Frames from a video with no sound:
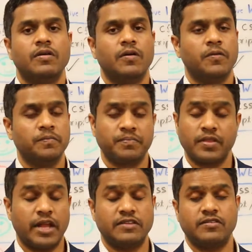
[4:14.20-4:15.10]
So
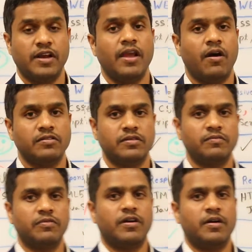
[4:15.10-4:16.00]
that's really
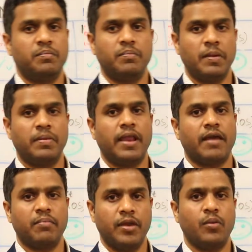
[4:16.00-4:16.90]
awesome for people
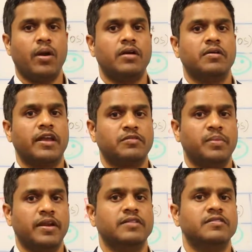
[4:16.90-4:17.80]
like me who are
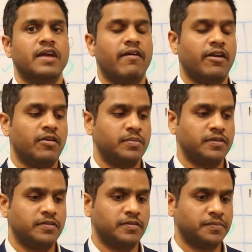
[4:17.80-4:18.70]
experienced Java
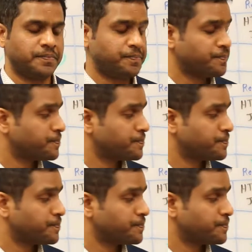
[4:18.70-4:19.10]
developers.